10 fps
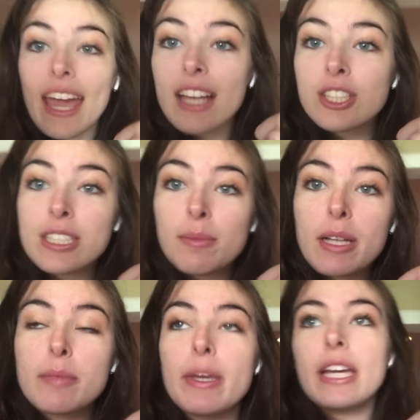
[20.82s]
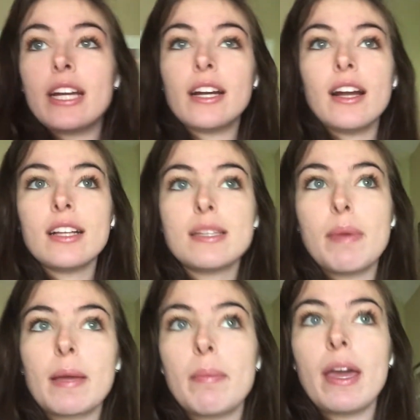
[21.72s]
Angie's about to be here to
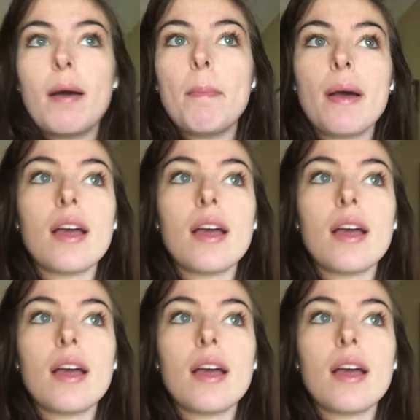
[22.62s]
pick me up.